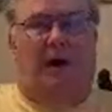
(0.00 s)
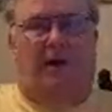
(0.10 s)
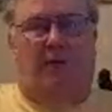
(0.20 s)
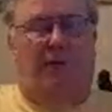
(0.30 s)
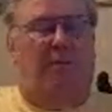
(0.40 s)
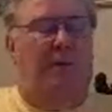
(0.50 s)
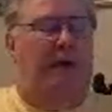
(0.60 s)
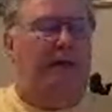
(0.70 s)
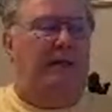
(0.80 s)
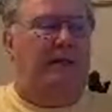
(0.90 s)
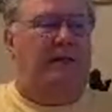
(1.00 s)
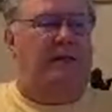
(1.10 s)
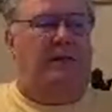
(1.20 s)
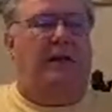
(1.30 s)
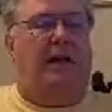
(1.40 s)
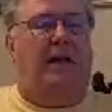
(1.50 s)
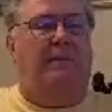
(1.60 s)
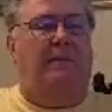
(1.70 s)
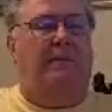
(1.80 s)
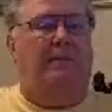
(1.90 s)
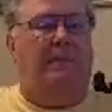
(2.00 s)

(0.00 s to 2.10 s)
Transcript: hot group in 1969,